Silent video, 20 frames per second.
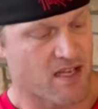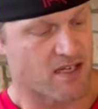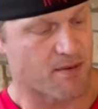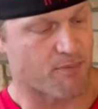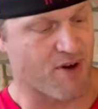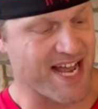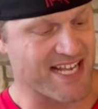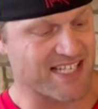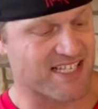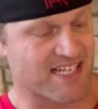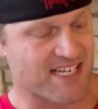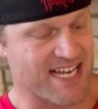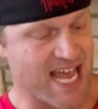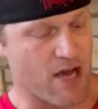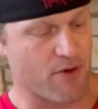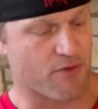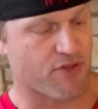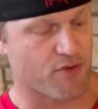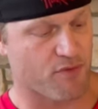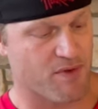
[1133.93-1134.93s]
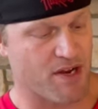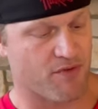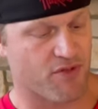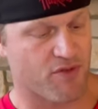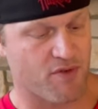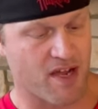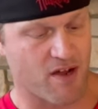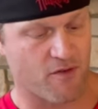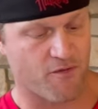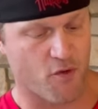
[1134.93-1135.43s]
Nebraska now 3 of
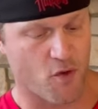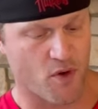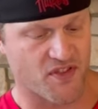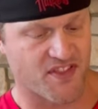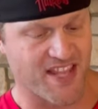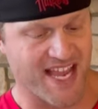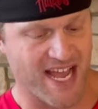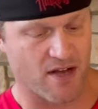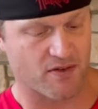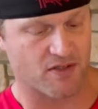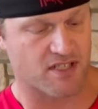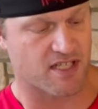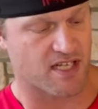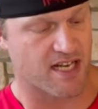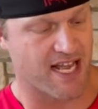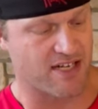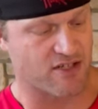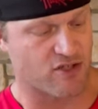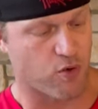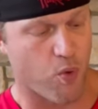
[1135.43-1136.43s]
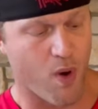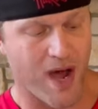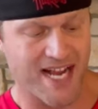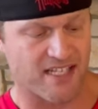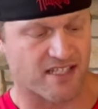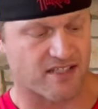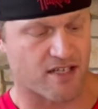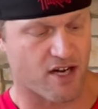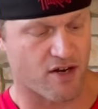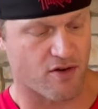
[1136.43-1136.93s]
3 on 4th downs today,
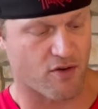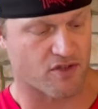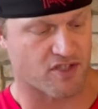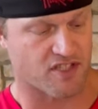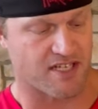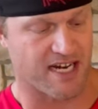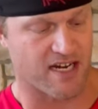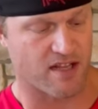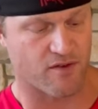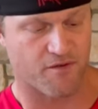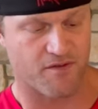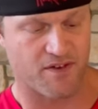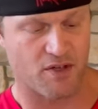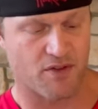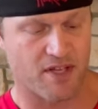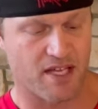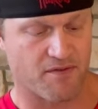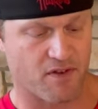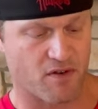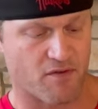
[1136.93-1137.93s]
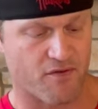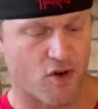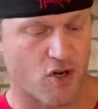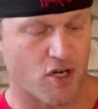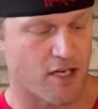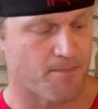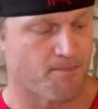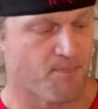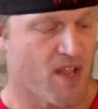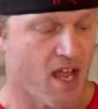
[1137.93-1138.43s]
twice on our own side of the field they've
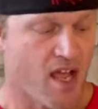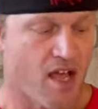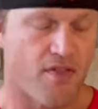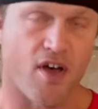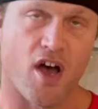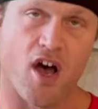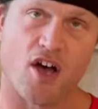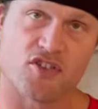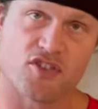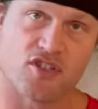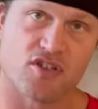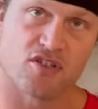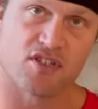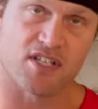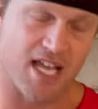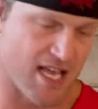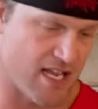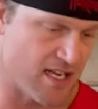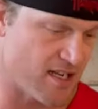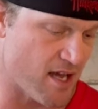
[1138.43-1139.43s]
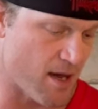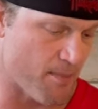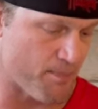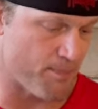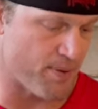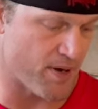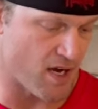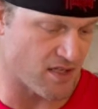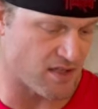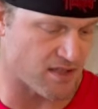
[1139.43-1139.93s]
converted. The Huskers end
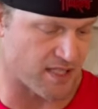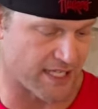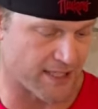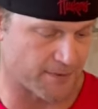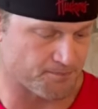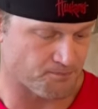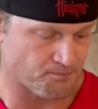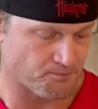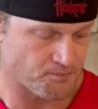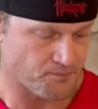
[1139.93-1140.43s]
up punting.